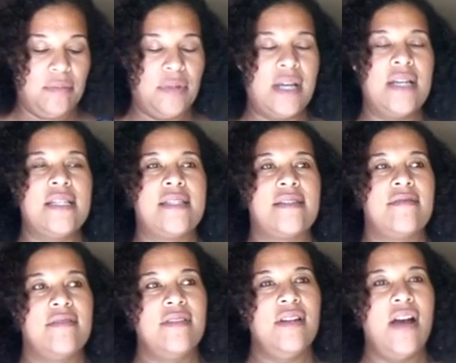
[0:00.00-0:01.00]
because
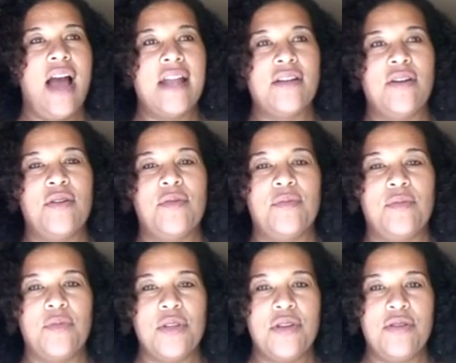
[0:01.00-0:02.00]
I know
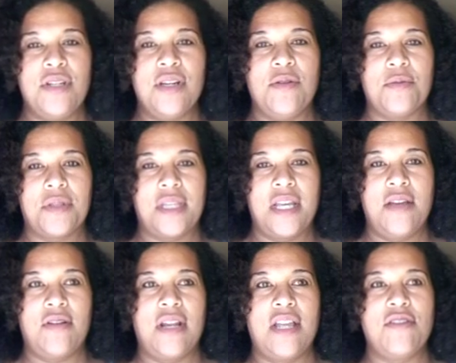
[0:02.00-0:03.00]
when you deal with the internet,